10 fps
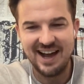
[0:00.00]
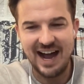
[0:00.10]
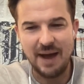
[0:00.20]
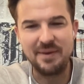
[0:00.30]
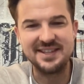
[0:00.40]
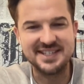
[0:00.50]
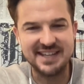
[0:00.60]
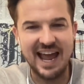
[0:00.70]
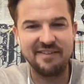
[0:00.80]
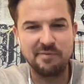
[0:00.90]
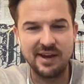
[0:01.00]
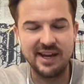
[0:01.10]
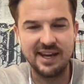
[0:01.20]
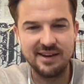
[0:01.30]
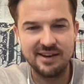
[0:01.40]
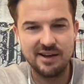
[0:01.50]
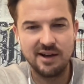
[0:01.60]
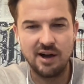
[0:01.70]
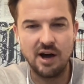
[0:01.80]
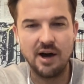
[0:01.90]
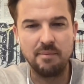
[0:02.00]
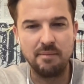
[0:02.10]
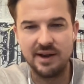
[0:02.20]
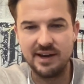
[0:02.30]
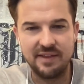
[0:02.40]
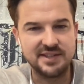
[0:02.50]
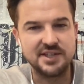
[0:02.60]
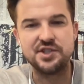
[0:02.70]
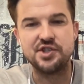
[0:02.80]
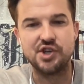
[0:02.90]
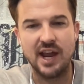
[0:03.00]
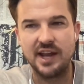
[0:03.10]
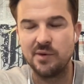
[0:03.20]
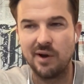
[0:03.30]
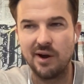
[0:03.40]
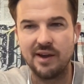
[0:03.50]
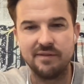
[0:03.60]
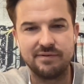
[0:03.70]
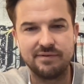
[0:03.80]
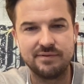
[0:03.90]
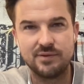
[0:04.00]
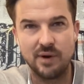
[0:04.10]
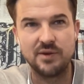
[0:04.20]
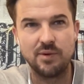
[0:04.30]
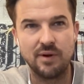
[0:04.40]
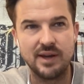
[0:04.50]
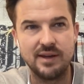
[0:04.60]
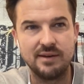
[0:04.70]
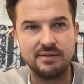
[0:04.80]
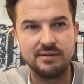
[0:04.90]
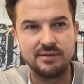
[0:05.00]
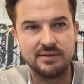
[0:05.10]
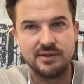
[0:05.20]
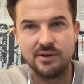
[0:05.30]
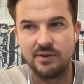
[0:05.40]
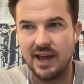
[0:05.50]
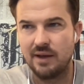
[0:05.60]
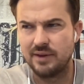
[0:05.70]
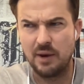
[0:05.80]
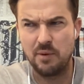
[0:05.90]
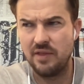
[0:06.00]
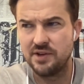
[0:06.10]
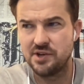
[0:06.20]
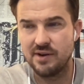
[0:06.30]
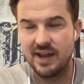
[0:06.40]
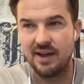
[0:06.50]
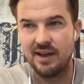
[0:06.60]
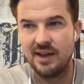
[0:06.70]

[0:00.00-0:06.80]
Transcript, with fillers: I'm in staff meeting on Monday. This is January of 2022. Yeah, did I run it this year? Yeah,